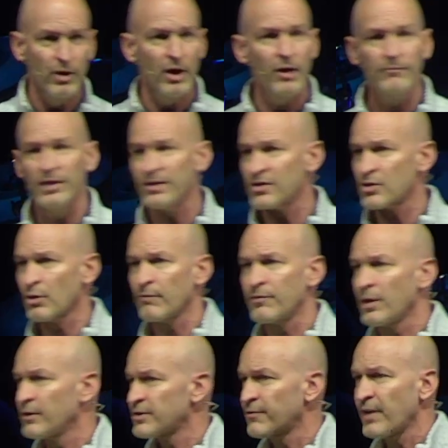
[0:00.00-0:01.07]
loved, that
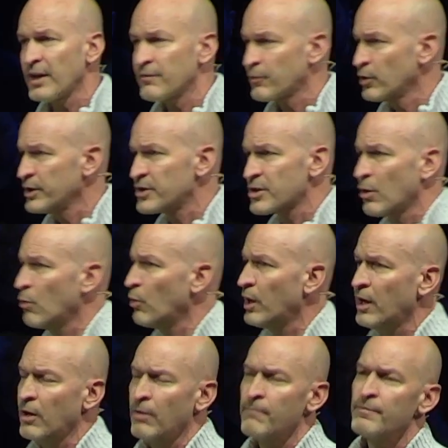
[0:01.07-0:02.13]
served us faithfully so
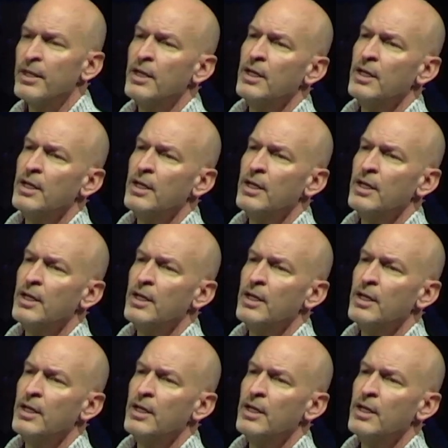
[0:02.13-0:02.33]
well.